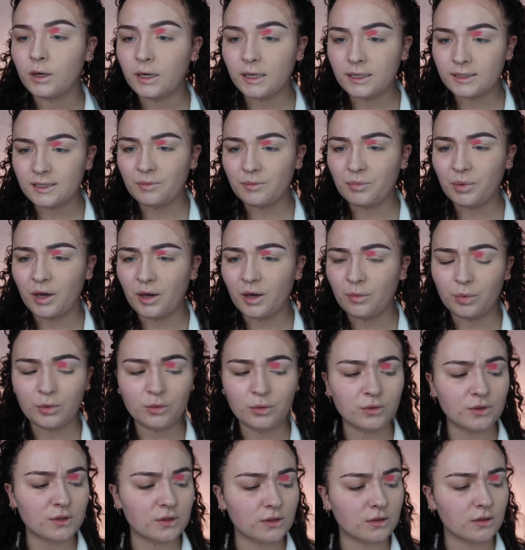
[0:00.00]
Is it
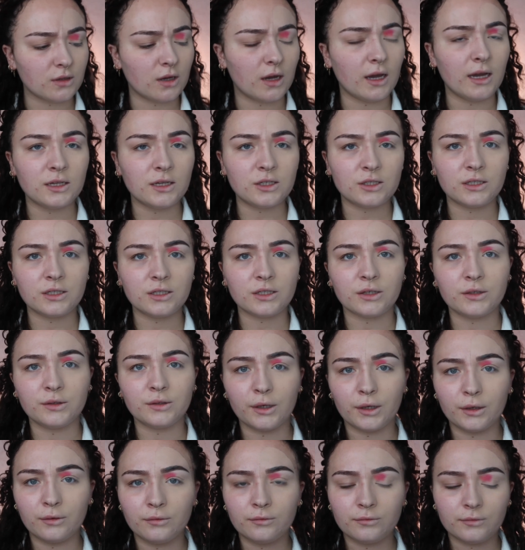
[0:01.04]
purples? I actually don't
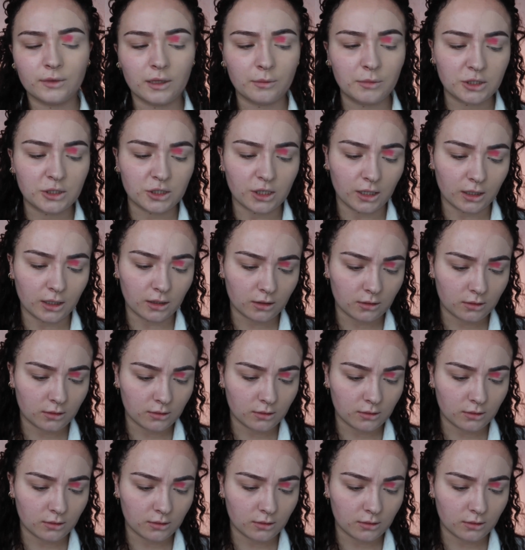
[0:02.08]
know. Let me check.